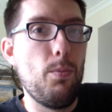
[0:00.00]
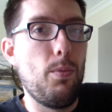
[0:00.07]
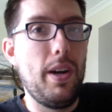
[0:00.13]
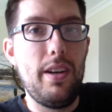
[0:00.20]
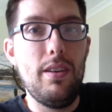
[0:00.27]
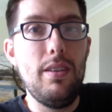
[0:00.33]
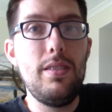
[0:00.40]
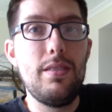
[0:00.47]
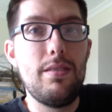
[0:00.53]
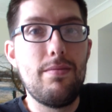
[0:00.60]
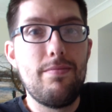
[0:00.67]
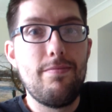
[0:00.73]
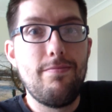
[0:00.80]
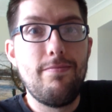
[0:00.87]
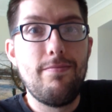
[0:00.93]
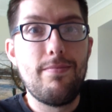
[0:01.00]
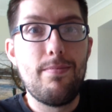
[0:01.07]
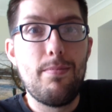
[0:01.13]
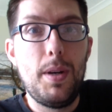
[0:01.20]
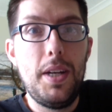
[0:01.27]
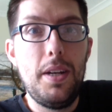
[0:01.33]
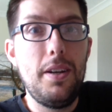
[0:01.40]
why not?
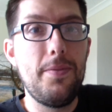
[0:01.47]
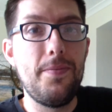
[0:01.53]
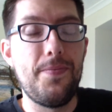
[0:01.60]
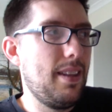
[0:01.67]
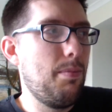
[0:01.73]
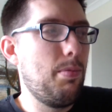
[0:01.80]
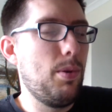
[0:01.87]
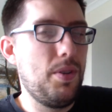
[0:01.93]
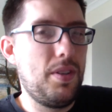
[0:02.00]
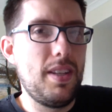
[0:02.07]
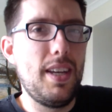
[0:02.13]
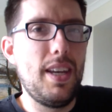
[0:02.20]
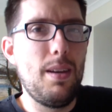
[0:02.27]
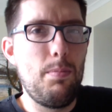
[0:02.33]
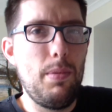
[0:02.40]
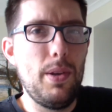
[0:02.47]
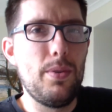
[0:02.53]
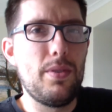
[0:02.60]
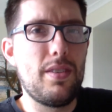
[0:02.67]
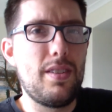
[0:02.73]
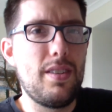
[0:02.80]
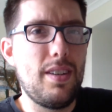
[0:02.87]
Why not? The post-AA
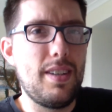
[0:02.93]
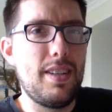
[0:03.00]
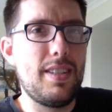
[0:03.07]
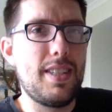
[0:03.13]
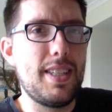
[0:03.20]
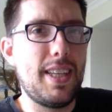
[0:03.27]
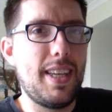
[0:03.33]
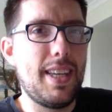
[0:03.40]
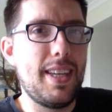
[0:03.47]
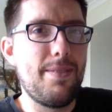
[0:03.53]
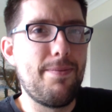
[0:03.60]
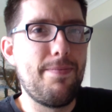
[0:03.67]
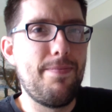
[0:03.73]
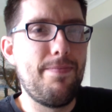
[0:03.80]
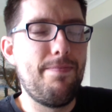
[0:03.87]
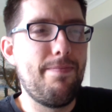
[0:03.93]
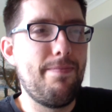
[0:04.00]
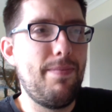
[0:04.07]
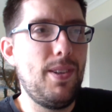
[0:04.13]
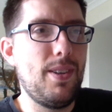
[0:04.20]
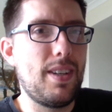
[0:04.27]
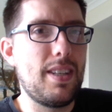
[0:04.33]
blues are starting to sink in.
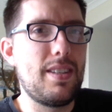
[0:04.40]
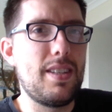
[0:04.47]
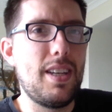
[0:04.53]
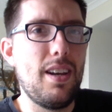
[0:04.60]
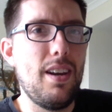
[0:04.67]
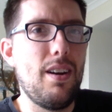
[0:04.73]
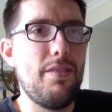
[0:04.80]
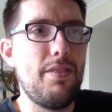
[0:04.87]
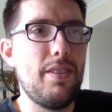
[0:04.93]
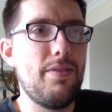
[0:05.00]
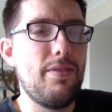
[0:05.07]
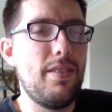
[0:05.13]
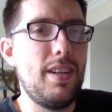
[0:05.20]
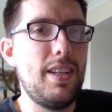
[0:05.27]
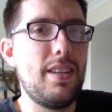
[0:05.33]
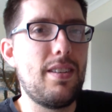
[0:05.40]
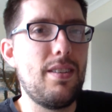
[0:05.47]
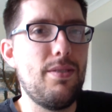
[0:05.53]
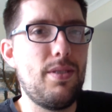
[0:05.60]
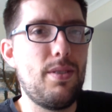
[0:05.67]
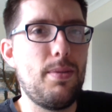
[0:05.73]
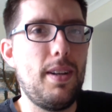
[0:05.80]
I'm not going to see a lot of you for at
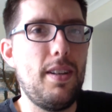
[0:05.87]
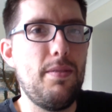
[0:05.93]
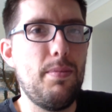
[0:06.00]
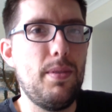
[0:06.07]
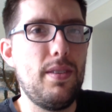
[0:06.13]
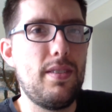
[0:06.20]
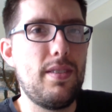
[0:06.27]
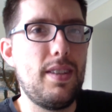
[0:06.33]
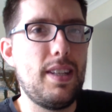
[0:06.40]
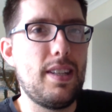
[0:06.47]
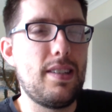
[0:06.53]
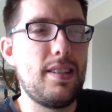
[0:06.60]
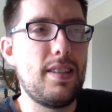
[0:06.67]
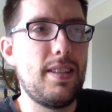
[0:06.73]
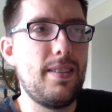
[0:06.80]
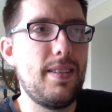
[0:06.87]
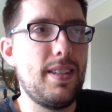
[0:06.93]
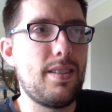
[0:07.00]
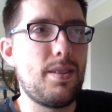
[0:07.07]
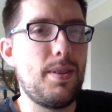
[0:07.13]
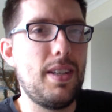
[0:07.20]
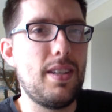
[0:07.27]
least another 12 months, and
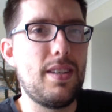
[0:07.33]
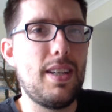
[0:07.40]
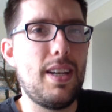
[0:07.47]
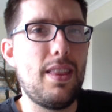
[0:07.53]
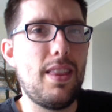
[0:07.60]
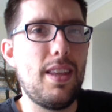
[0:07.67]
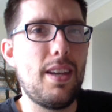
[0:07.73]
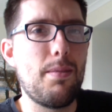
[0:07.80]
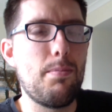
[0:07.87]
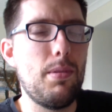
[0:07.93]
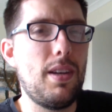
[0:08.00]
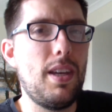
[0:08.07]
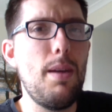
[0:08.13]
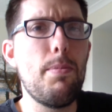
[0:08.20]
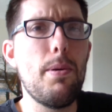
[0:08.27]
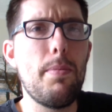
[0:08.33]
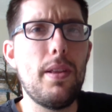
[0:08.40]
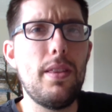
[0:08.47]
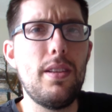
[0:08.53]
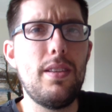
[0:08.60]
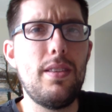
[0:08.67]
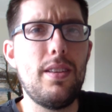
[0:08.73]
that's quite a sad thing. But keep up
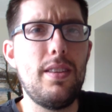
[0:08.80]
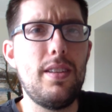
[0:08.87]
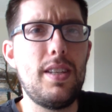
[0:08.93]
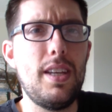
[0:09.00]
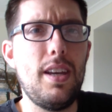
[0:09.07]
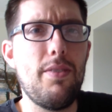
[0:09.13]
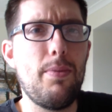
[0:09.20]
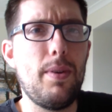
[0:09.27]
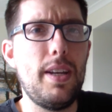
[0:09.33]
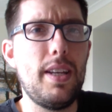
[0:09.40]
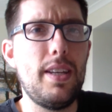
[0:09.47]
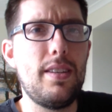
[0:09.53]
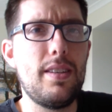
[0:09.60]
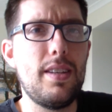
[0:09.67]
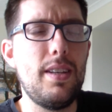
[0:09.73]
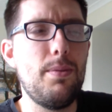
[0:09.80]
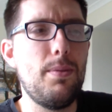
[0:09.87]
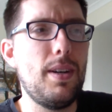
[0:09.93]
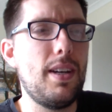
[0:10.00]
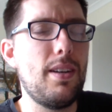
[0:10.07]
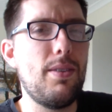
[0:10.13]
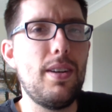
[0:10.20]
on the TFYTC.
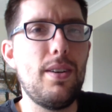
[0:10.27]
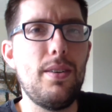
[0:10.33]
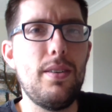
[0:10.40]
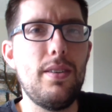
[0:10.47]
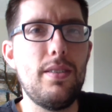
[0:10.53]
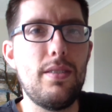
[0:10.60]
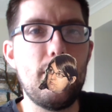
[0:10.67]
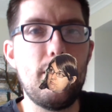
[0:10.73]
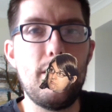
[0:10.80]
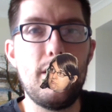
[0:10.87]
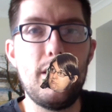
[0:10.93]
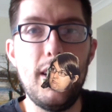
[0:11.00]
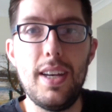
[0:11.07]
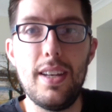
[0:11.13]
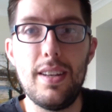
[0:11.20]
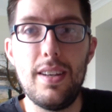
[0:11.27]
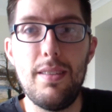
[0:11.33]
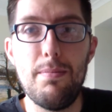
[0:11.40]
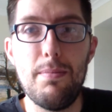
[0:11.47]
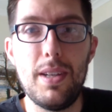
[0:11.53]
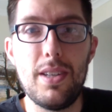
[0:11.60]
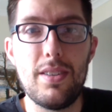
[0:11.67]
We had a I
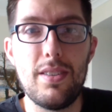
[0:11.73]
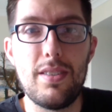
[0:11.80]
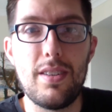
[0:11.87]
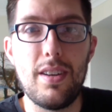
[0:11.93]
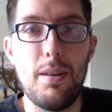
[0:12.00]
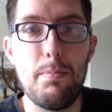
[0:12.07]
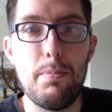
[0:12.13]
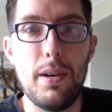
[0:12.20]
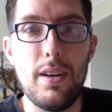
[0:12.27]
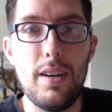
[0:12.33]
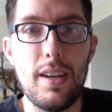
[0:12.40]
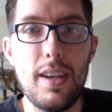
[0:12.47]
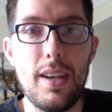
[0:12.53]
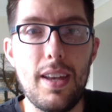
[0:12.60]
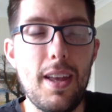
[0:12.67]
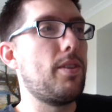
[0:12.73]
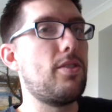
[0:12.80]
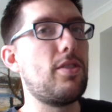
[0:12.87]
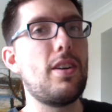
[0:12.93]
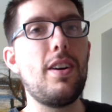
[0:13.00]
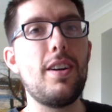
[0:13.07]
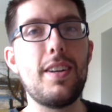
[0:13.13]
didn't even mention Scott Barker.
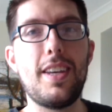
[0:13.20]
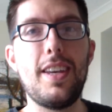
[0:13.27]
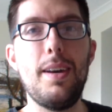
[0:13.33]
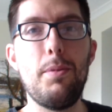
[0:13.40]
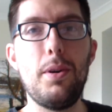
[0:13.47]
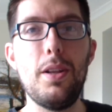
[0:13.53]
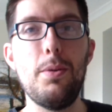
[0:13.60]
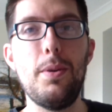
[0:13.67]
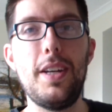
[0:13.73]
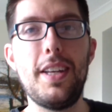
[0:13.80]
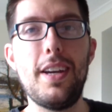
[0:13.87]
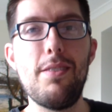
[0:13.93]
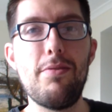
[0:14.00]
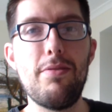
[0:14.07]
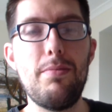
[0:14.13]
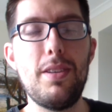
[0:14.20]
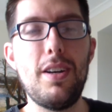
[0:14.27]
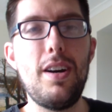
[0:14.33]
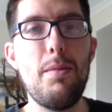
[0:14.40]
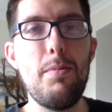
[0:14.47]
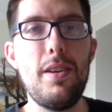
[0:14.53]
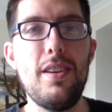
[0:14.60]
Scott came all the way down from
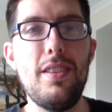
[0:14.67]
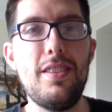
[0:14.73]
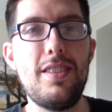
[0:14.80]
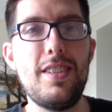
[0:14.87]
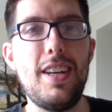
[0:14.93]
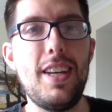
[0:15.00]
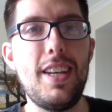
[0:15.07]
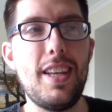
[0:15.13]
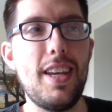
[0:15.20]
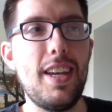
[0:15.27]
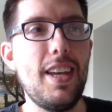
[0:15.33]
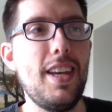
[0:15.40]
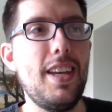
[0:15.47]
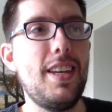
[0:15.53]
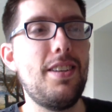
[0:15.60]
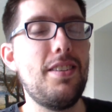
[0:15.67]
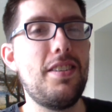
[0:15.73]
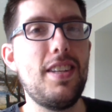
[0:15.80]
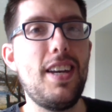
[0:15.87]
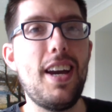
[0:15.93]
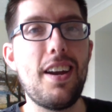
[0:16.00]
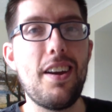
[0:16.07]
Derby on the Saturday
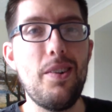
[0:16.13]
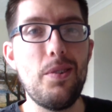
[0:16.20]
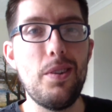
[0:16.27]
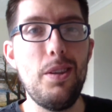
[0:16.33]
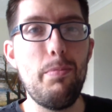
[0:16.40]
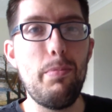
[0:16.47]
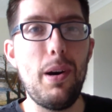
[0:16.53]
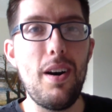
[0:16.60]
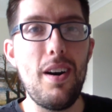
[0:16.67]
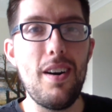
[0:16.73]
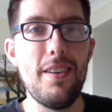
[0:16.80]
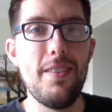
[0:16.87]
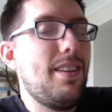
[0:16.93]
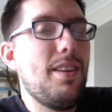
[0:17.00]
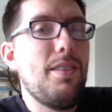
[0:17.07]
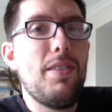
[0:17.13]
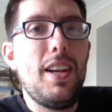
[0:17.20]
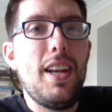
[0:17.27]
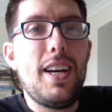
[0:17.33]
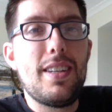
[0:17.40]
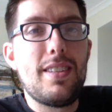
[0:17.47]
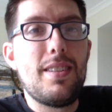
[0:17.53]
just to hang out in the bar.
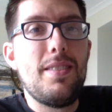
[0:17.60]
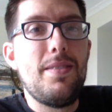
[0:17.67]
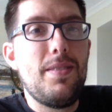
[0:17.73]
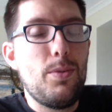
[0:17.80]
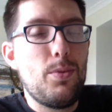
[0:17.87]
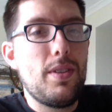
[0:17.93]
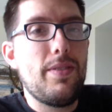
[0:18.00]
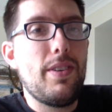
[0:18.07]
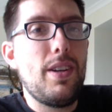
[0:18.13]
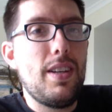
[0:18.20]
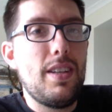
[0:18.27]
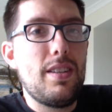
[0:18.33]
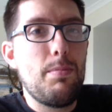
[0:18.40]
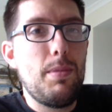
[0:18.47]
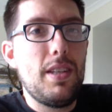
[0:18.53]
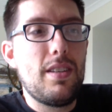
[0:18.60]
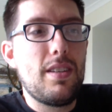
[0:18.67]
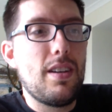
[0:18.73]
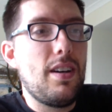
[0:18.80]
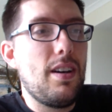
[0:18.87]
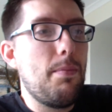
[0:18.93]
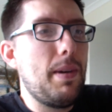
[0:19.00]
Lovely lad. It was very nice to meet you,
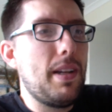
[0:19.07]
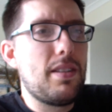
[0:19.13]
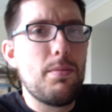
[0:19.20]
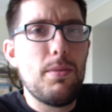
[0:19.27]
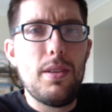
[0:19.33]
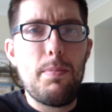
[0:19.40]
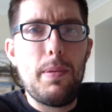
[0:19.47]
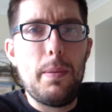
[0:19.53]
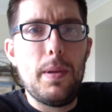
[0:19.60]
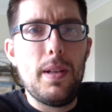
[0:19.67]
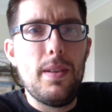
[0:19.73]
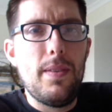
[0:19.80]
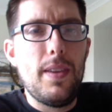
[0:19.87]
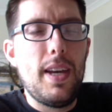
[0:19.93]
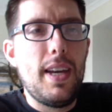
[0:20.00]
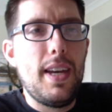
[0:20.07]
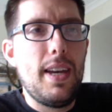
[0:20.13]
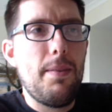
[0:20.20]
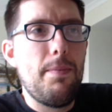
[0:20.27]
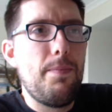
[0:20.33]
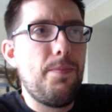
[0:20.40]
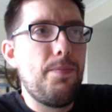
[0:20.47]
Scott. I met some other people,
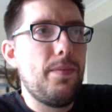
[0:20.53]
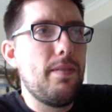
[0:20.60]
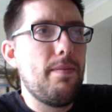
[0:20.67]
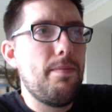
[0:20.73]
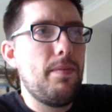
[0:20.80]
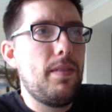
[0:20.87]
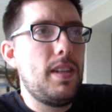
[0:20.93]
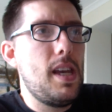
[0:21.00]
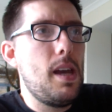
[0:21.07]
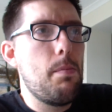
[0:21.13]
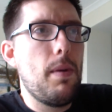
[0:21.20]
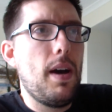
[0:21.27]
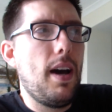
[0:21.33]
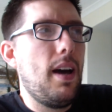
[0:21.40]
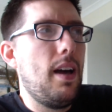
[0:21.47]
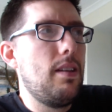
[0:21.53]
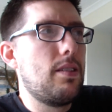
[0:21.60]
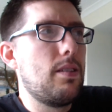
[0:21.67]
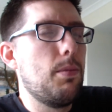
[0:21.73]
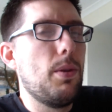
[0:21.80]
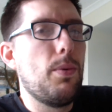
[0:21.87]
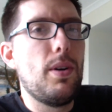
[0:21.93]
Tim
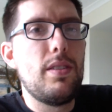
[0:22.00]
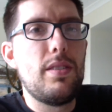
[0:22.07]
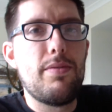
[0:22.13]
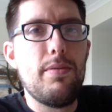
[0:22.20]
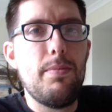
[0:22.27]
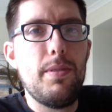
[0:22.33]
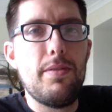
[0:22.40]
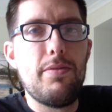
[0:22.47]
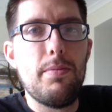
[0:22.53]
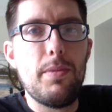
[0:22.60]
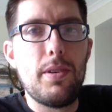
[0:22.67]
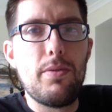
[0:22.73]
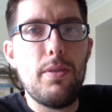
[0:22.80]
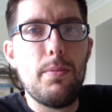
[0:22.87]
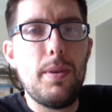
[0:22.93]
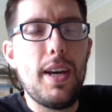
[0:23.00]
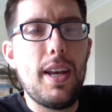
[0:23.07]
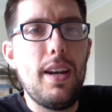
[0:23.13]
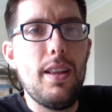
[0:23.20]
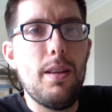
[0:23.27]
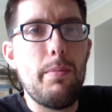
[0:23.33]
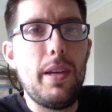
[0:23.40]
and some other ones from the group. We
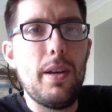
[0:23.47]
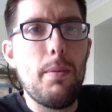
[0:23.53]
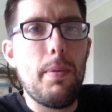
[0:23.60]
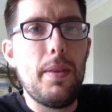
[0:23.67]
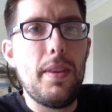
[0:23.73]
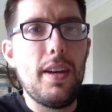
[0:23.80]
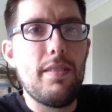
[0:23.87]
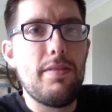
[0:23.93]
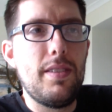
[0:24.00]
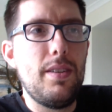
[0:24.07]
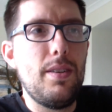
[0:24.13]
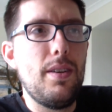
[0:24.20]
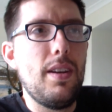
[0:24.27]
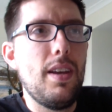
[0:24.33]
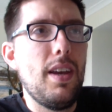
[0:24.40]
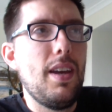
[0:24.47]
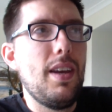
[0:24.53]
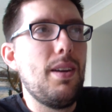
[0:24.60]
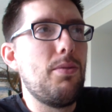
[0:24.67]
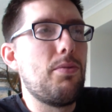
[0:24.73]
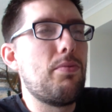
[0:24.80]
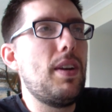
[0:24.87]
had a little meet up on the afternoon.
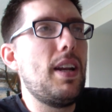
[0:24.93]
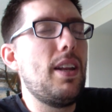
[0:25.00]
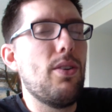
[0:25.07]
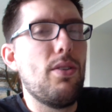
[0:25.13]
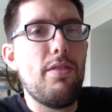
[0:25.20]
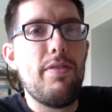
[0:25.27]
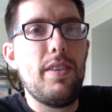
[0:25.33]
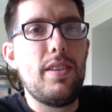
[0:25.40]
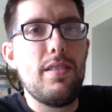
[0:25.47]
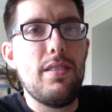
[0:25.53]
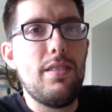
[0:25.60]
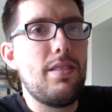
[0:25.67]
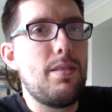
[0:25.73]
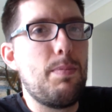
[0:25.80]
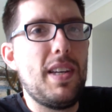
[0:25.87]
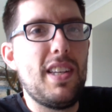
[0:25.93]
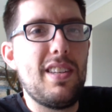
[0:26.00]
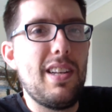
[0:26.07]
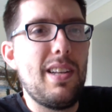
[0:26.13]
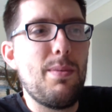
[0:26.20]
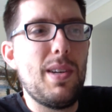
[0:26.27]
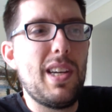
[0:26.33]
It was really unofficial. Just
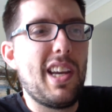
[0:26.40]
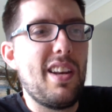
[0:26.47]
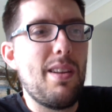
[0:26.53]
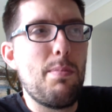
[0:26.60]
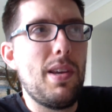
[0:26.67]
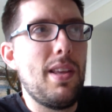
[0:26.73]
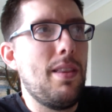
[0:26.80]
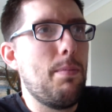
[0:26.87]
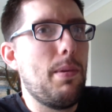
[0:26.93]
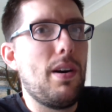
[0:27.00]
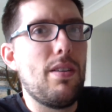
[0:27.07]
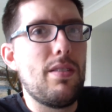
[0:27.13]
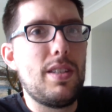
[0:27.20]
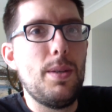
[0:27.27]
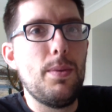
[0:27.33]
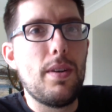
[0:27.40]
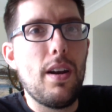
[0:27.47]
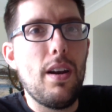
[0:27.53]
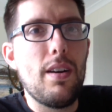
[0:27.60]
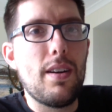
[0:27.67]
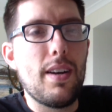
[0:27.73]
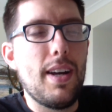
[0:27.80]
basically we're going to be in the bar at 2
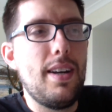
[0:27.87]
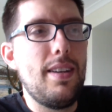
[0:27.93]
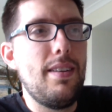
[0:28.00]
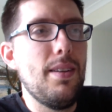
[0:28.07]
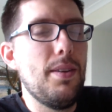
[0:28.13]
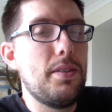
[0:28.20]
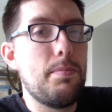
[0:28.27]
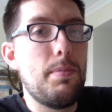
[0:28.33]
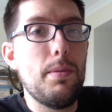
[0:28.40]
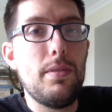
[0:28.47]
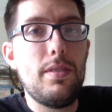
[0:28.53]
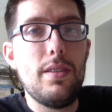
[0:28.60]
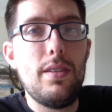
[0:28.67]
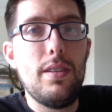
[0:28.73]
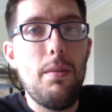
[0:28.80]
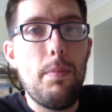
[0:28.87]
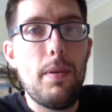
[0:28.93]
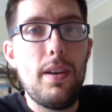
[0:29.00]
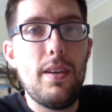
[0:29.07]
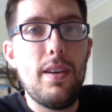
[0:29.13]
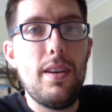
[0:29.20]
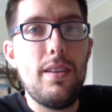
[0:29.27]
o'clock, and loads of people turned up,
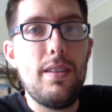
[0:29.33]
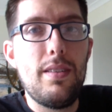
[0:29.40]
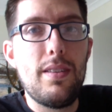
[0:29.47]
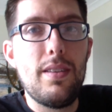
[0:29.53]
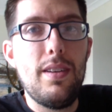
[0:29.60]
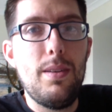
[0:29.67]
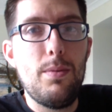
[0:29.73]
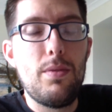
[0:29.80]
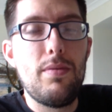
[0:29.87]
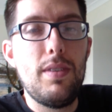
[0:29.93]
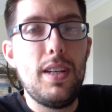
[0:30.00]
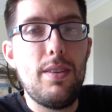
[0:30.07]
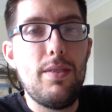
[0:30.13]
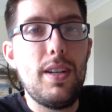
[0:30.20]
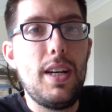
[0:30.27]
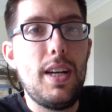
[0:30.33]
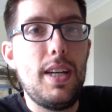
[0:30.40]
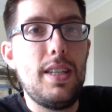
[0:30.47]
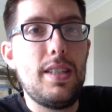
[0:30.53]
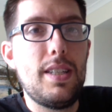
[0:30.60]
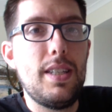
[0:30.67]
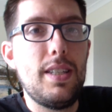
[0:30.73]
and it was really, really
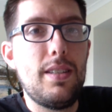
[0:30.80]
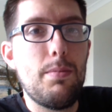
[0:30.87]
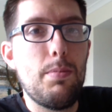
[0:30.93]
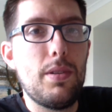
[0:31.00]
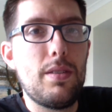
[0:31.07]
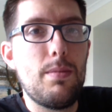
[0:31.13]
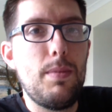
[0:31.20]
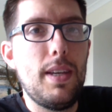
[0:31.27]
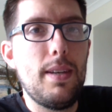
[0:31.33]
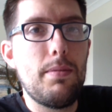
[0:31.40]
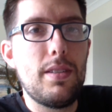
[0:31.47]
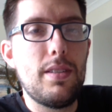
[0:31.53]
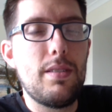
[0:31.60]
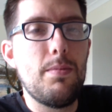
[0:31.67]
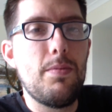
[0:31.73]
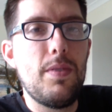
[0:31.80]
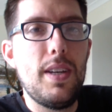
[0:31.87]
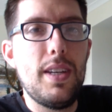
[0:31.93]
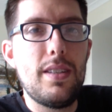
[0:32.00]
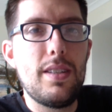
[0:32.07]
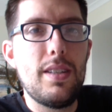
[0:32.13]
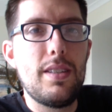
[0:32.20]
nice to put some names to some
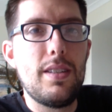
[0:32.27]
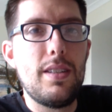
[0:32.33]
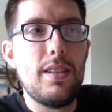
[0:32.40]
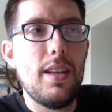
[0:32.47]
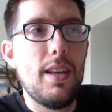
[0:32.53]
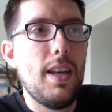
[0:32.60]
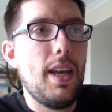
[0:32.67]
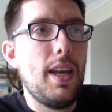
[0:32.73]
faces, and